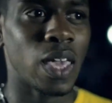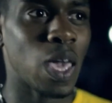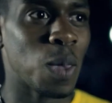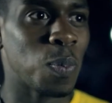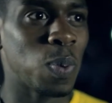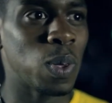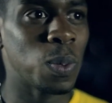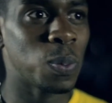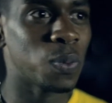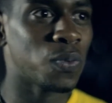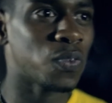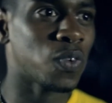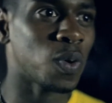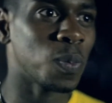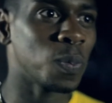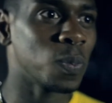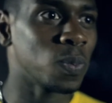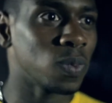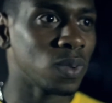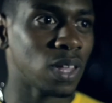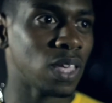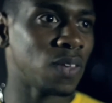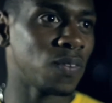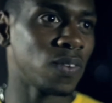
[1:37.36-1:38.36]
You get people
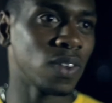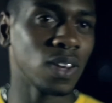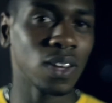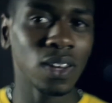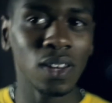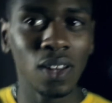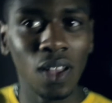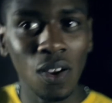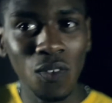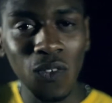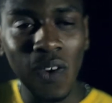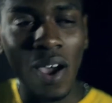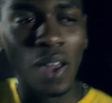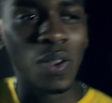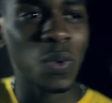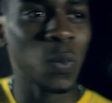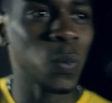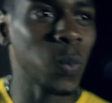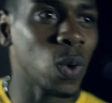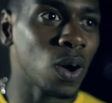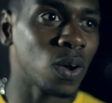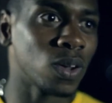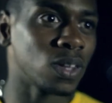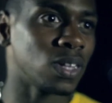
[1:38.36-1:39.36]
from even around the
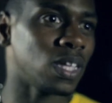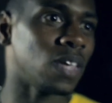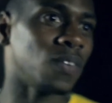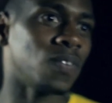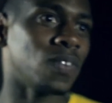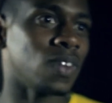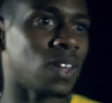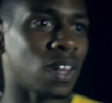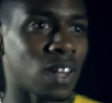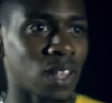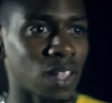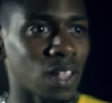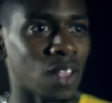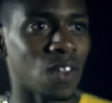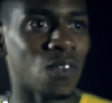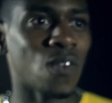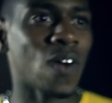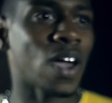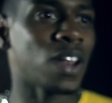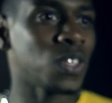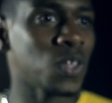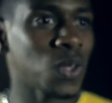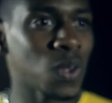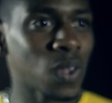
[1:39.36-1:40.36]
world, even
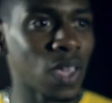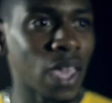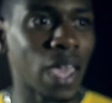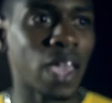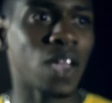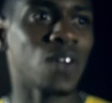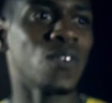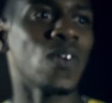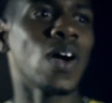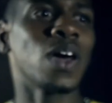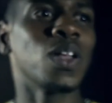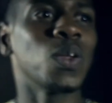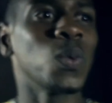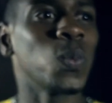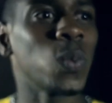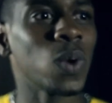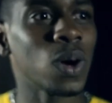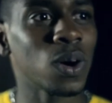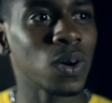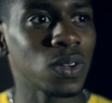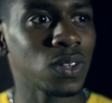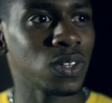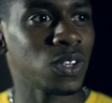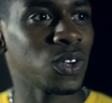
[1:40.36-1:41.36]
around the UK, around the
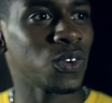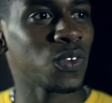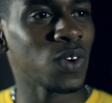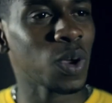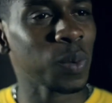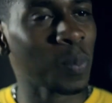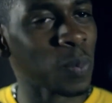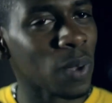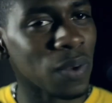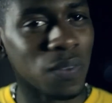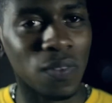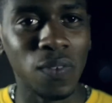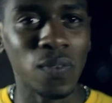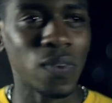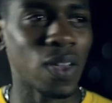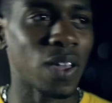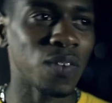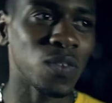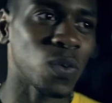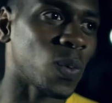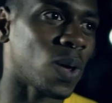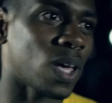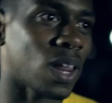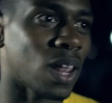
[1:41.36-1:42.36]
world, Europe,
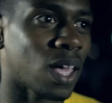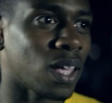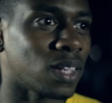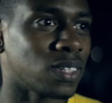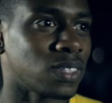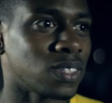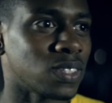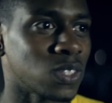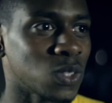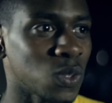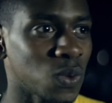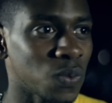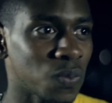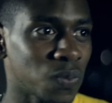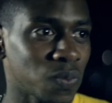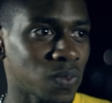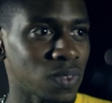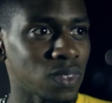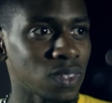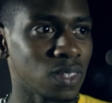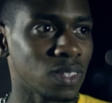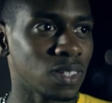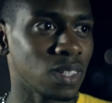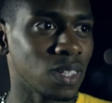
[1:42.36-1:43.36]
everywhere, like just sort of
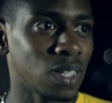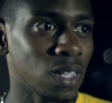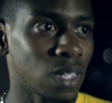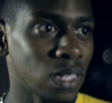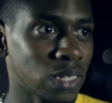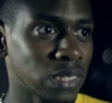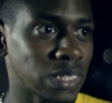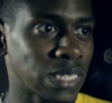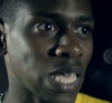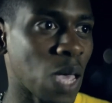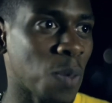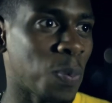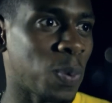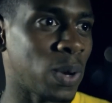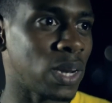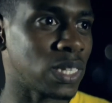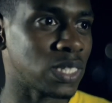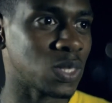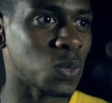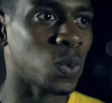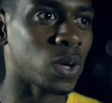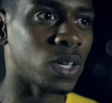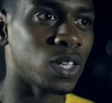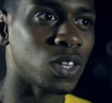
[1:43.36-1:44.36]
tapping
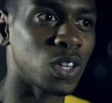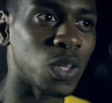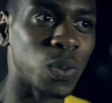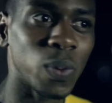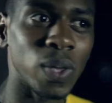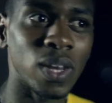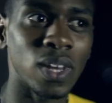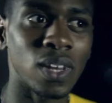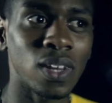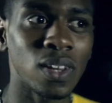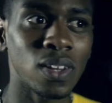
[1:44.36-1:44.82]
into what you're doing.